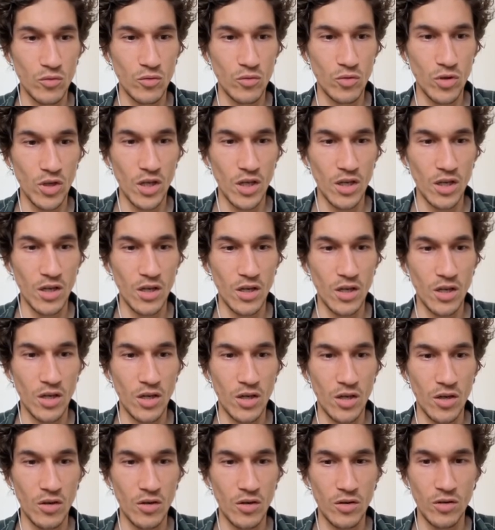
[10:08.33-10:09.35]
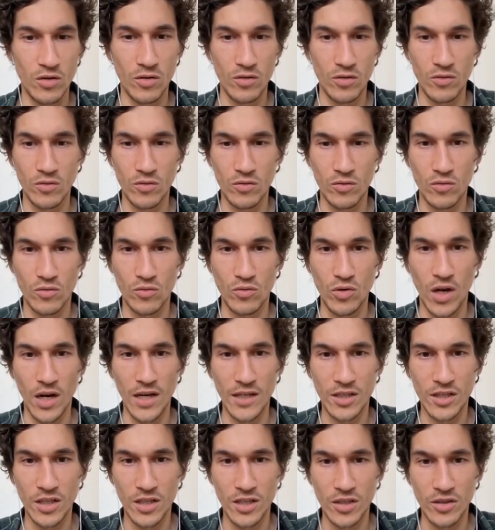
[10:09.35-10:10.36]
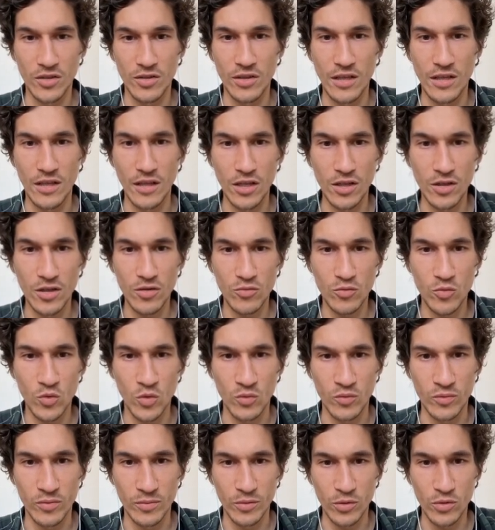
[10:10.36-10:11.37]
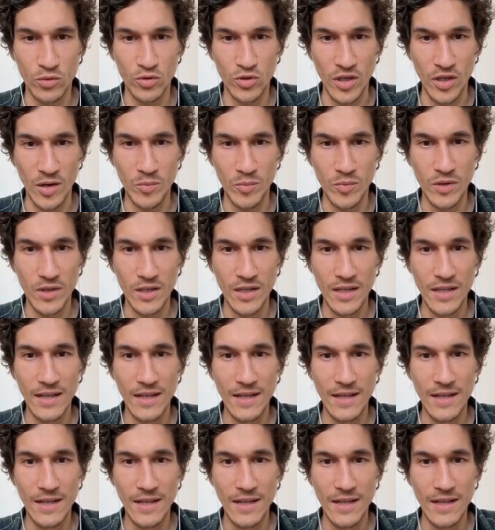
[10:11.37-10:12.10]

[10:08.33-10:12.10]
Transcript: I cannot think to what's up.